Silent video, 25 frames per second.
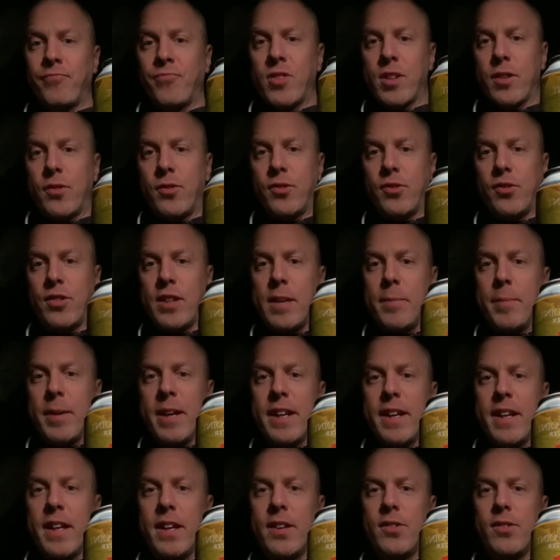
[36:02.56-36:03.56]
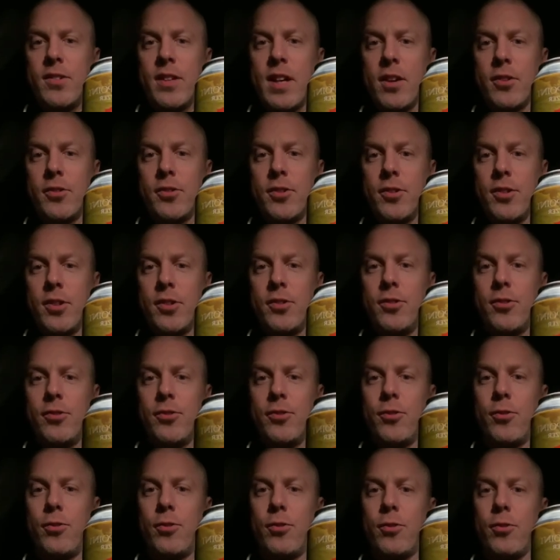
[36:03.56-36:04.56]
CBD Seltzer. This is
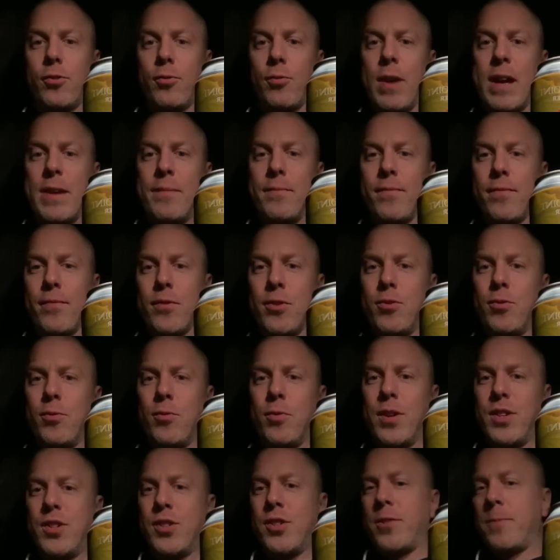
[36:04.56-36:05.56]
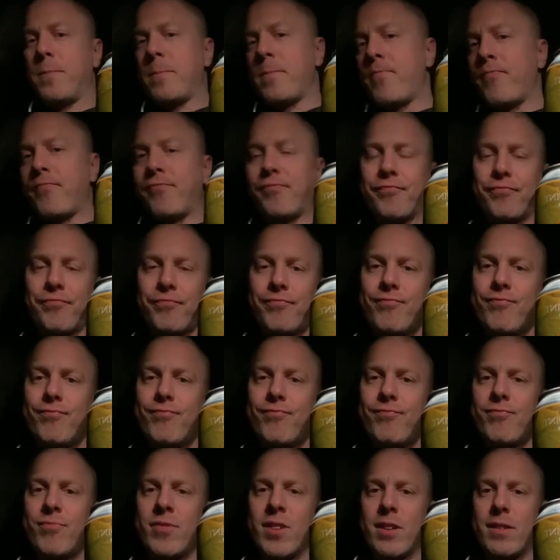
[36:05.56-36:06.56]
grapefruit, which
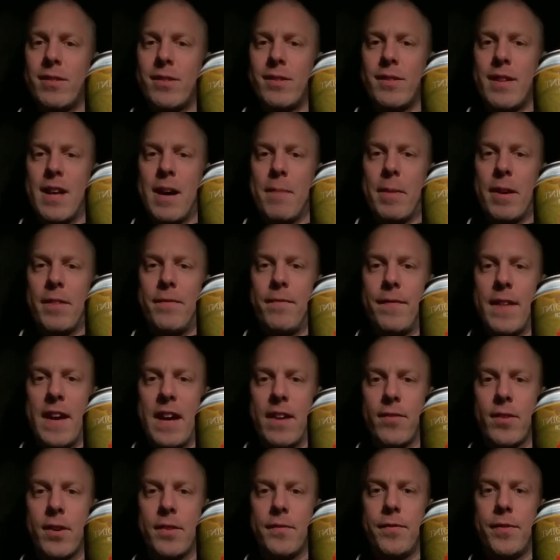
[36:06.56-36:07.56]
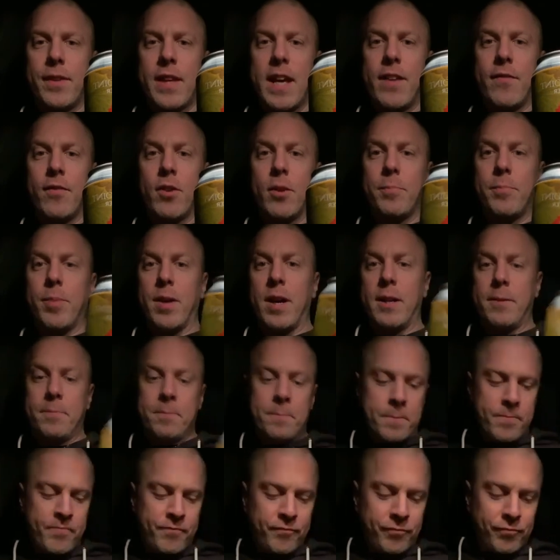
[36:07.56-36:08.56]
it's not my favorite flavor, but
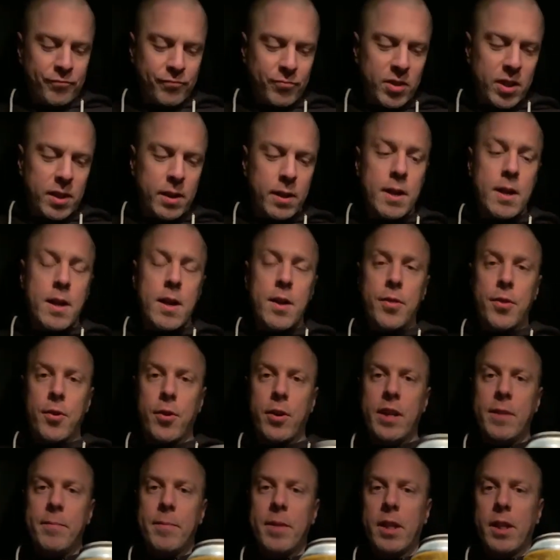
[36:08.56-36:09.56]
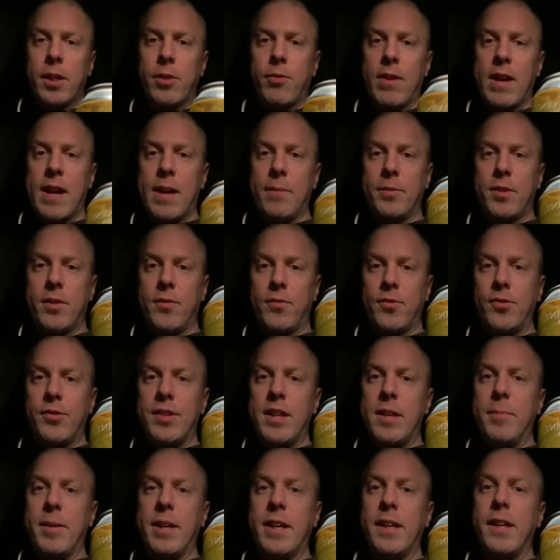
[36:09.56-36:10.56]
30 milligrams of
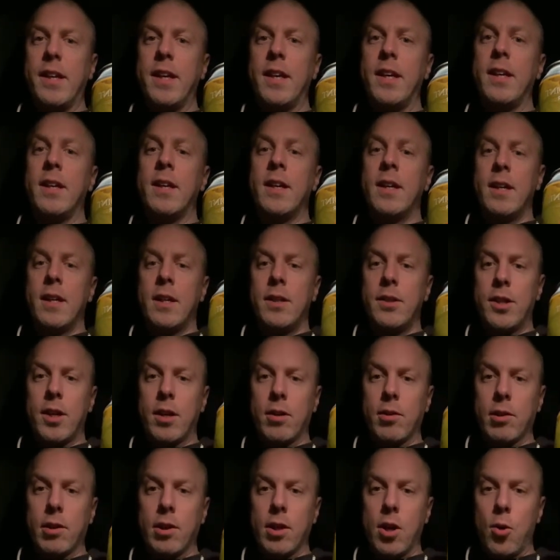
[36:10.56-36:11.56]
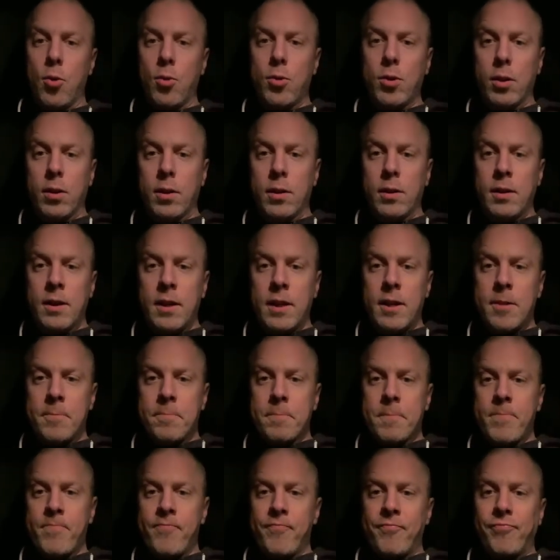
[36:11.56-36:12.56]
CBD. They're local.
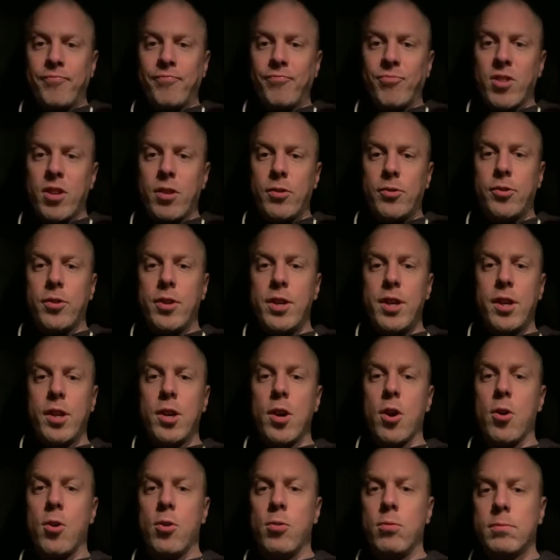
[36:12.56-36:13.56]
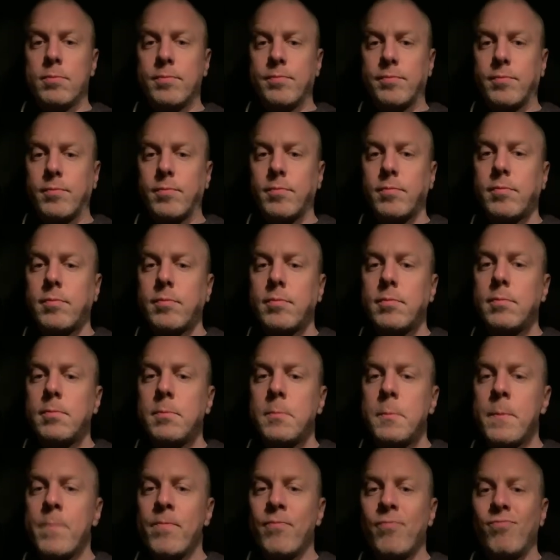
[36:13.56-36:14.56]
So you go
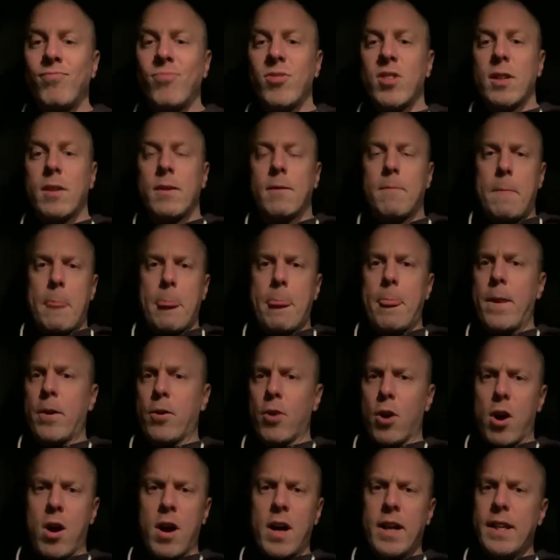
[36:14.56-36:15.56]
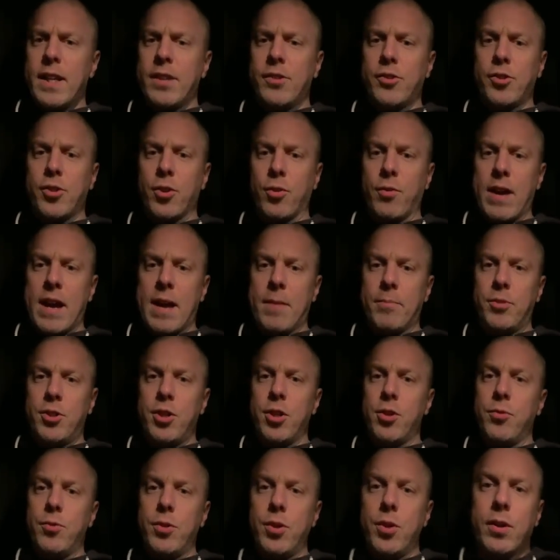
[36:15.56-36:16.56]
they're on Instagram
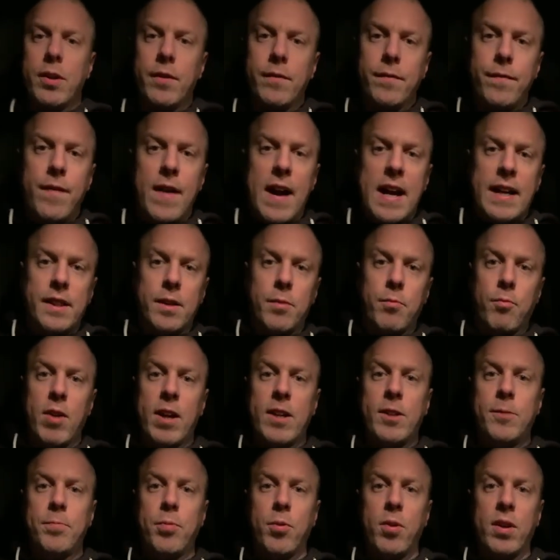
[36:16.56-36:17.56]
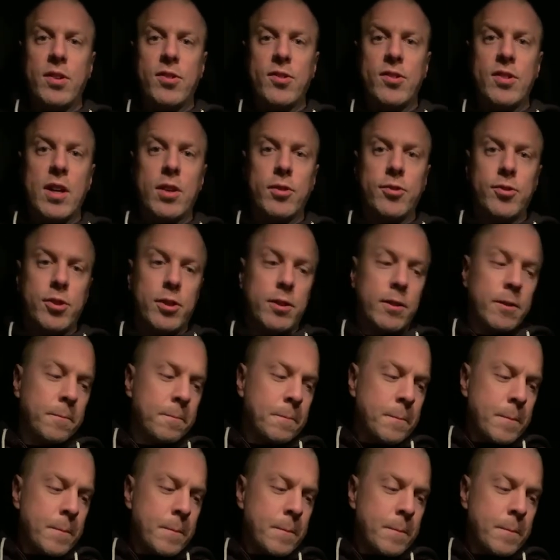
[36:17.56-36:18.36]
too. You can find them, Race Point Seltzer.